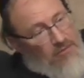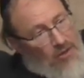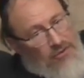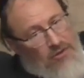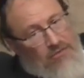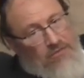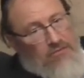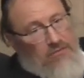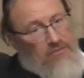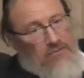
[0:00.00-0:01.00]
mother,
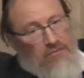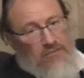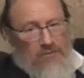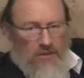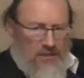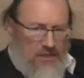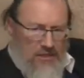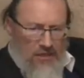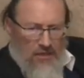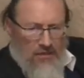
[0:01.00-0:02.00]
because
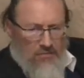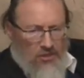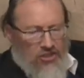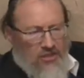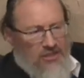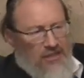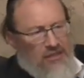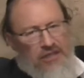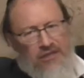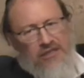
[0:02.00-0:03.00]
the Mishnah said
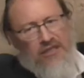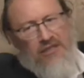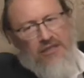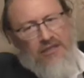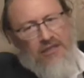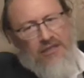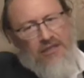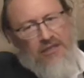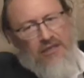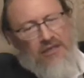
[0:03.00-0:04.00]
clearly that
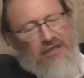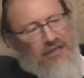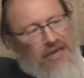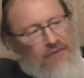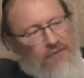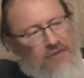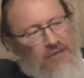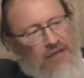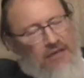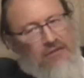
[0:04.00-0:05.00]
the calf is
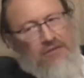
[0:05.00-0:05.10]
dead.